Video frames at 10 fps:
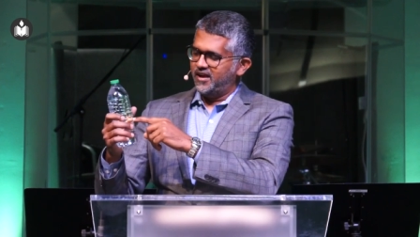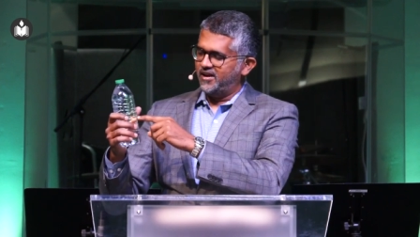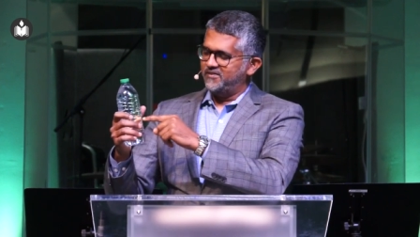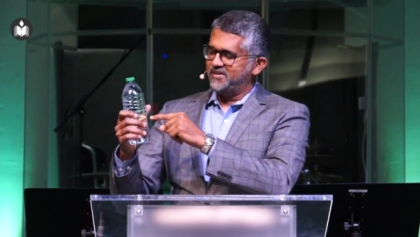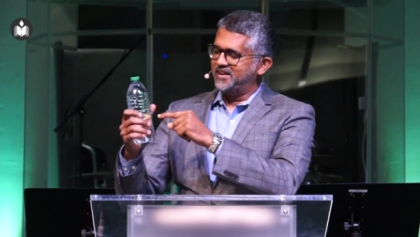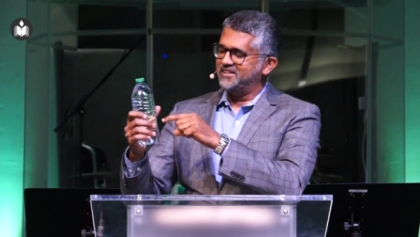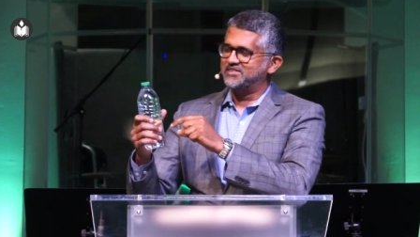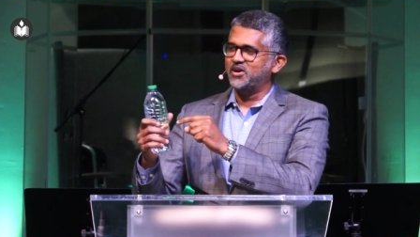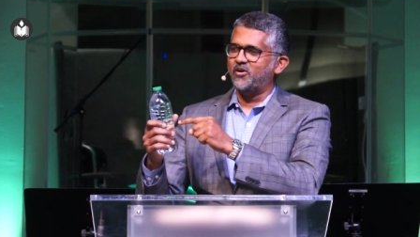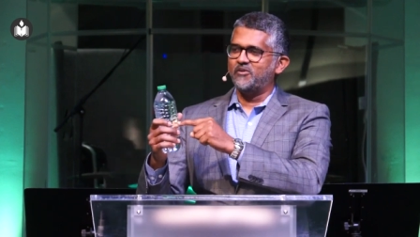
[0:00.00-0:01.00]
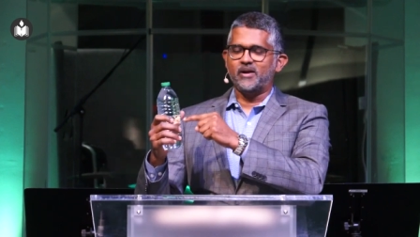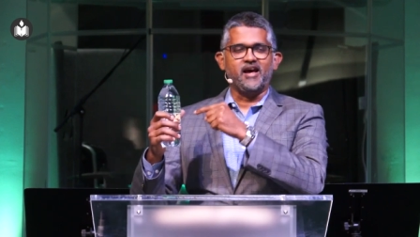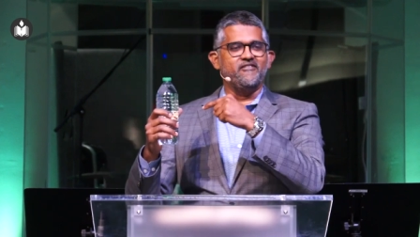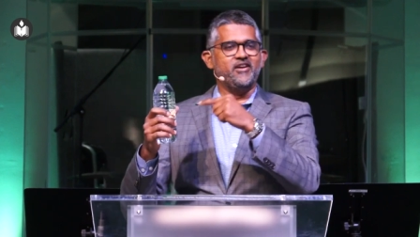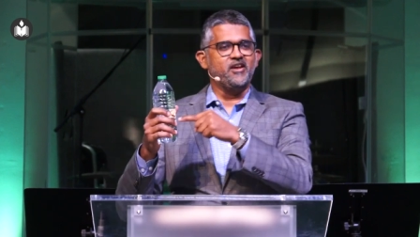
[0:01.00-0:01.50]
Uh, so but
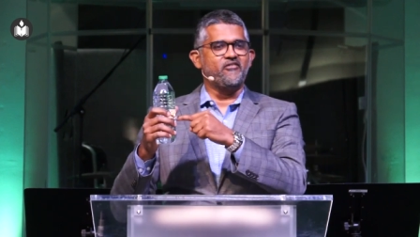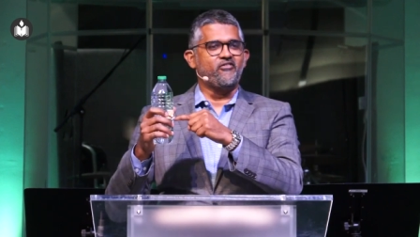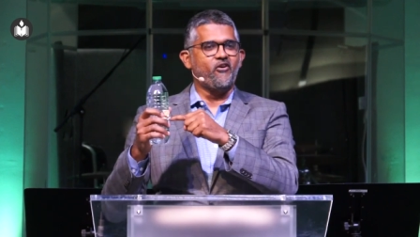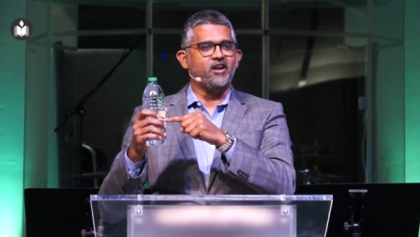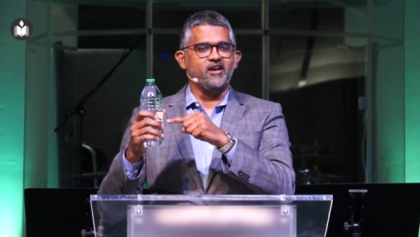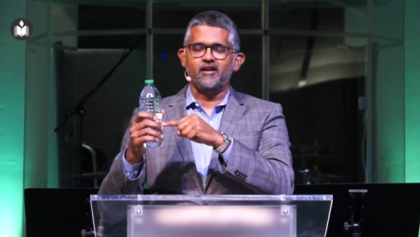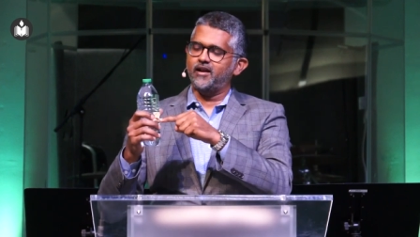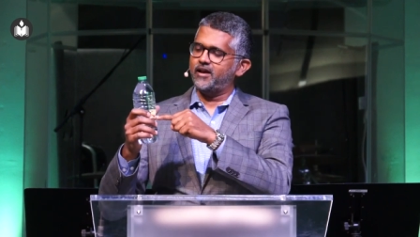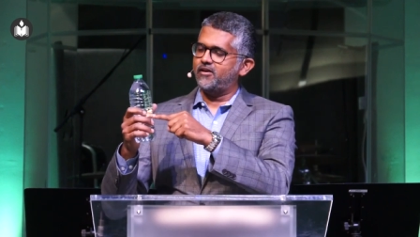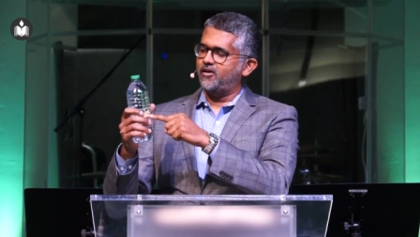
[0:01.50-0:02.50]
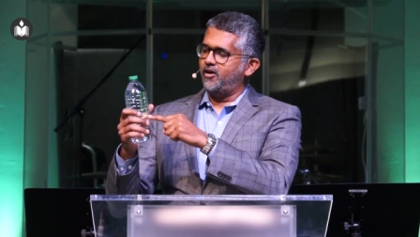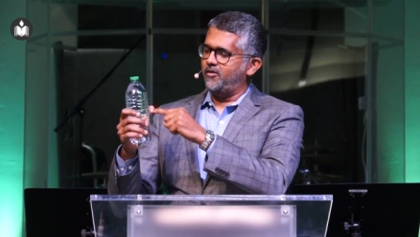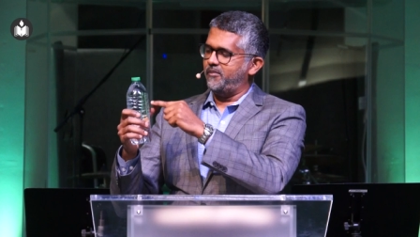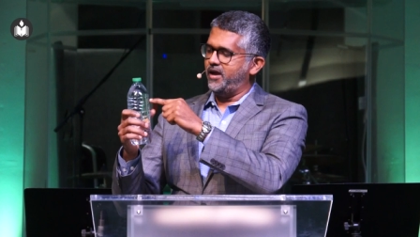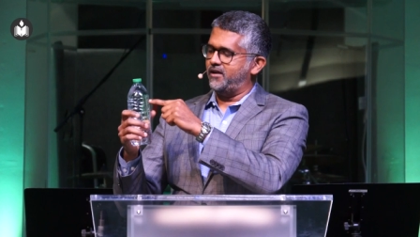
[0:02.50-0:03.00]
um, when you're forty, you're like,
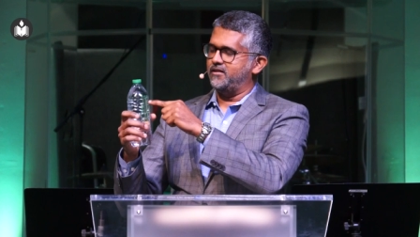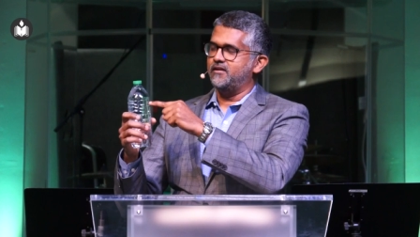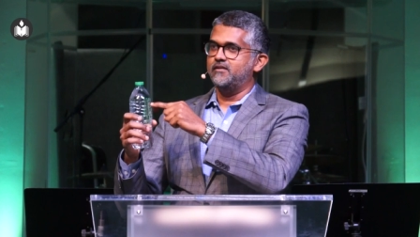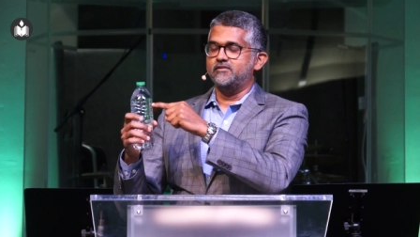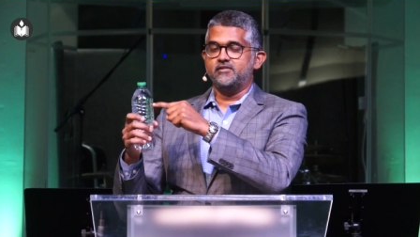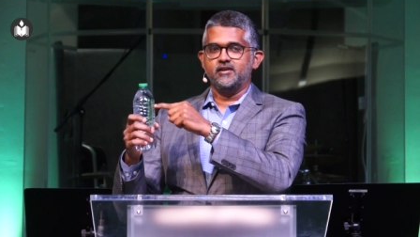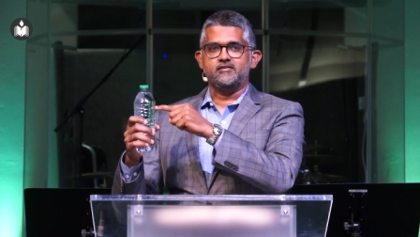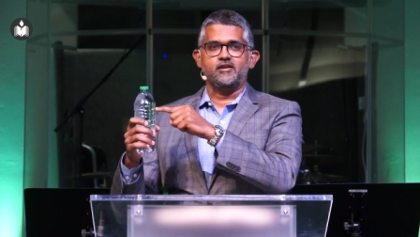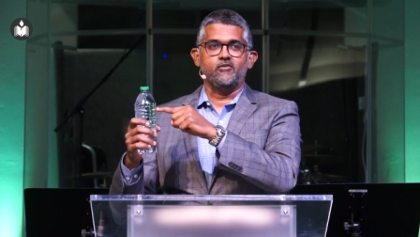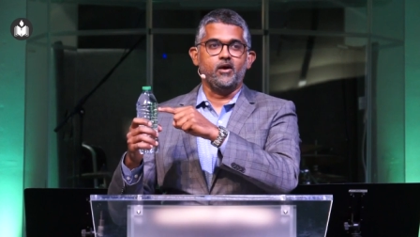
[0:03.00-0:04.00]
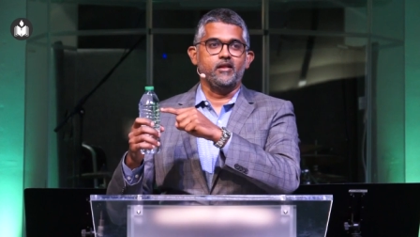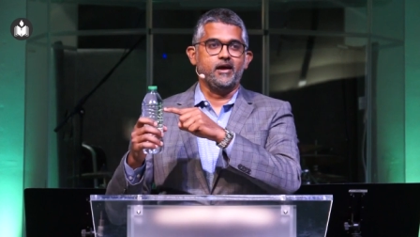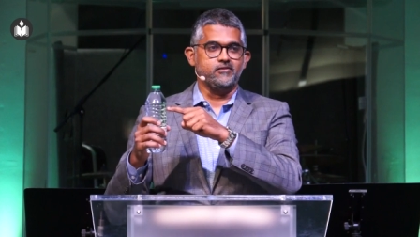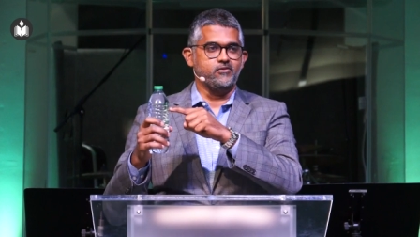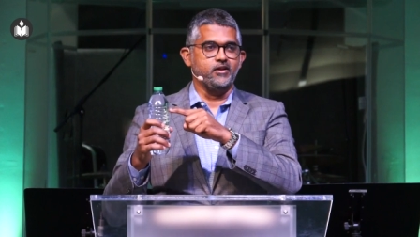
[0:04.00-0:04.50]
oh man, sixty, wow,
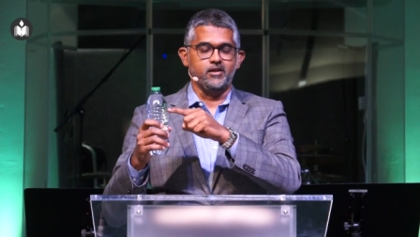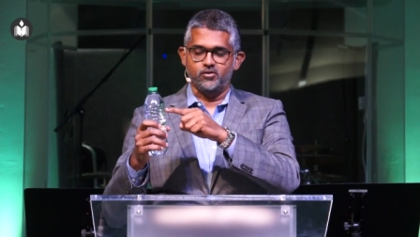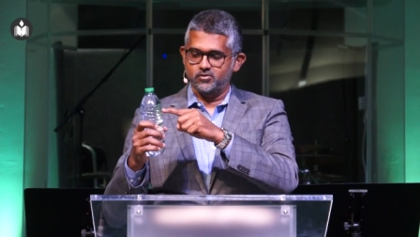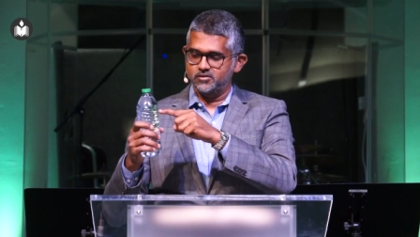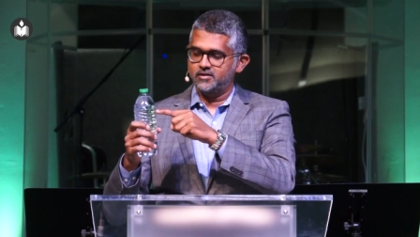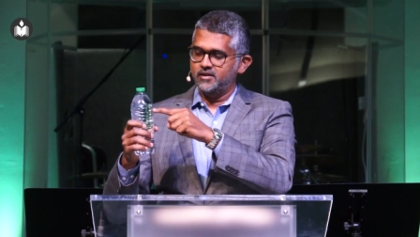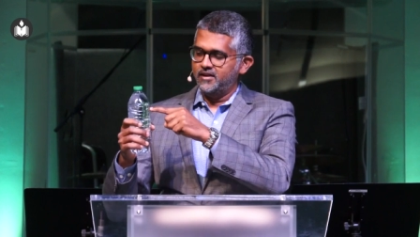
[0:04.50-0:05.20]
that's really old.